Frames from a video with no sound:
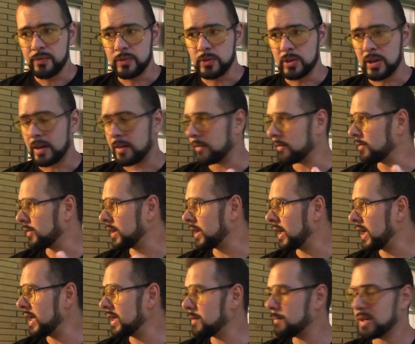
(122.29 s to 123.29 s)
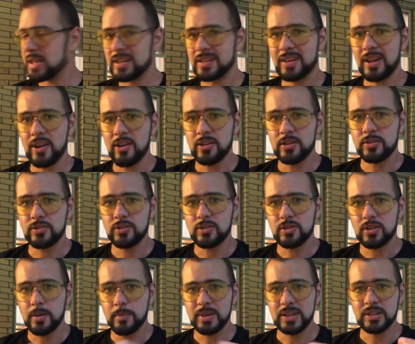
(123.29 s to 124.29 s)
You have animated
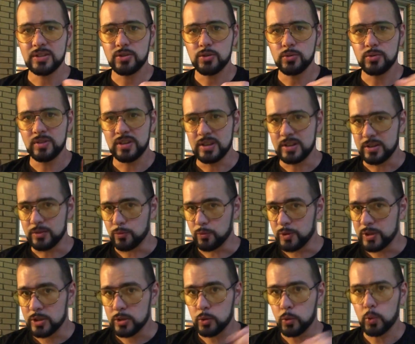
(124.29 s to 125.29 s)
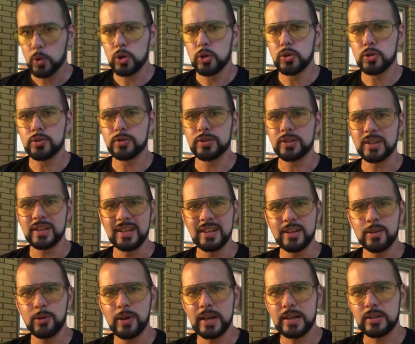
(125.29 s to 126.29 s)
character coming into the real world and
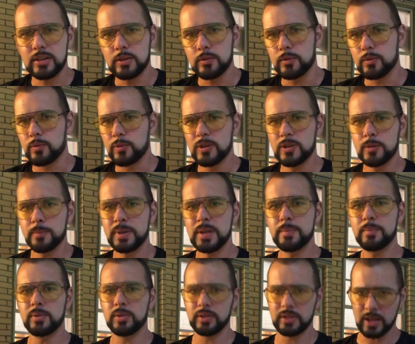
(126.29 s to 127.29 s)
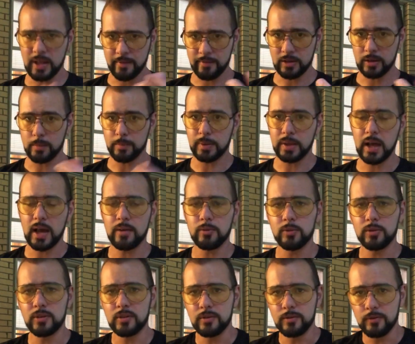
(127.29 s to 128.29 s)
interacting with real people and having a plot
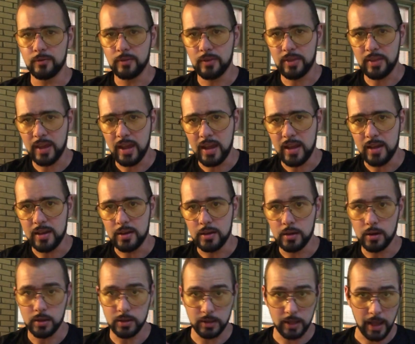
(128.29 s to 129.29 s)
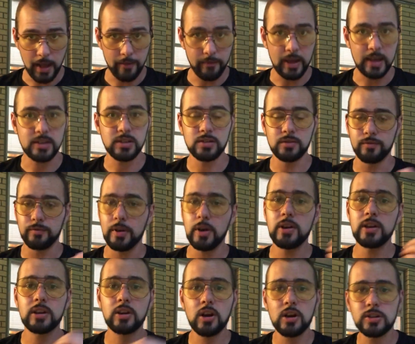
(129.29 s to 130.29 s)
where a live action,
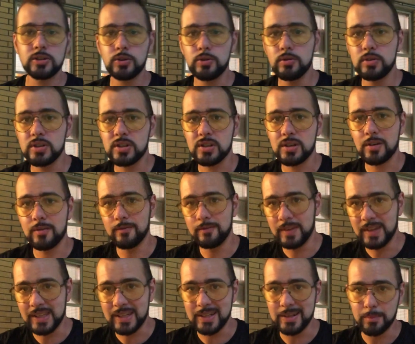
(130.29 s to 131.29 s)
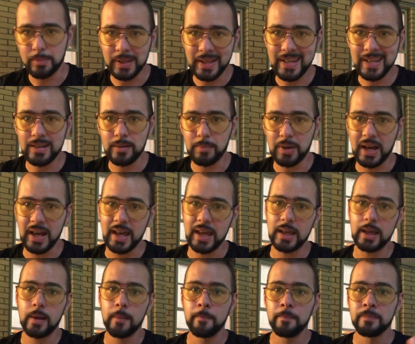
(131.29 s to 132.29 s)
very cartoonish villain played
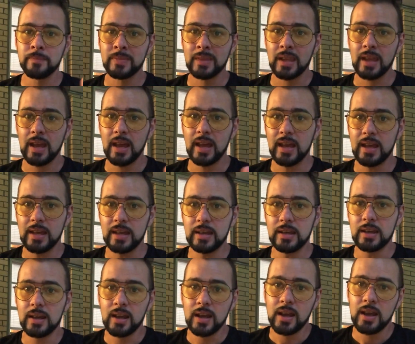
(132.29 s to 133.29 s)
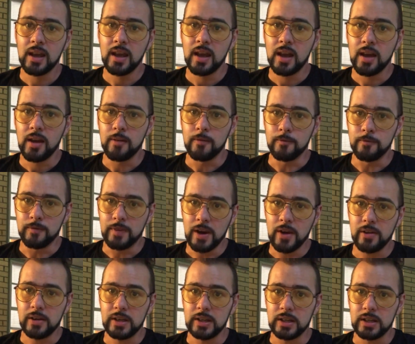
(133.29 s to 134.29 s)
by a
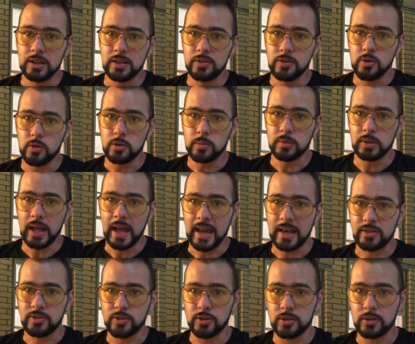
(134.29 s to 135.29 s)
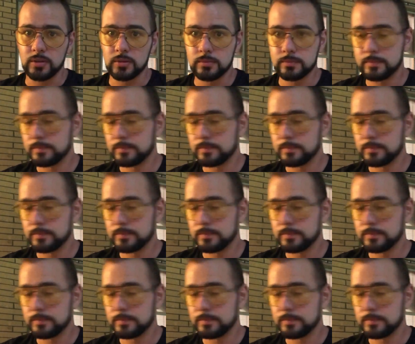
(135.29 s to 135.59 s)
very notable actor.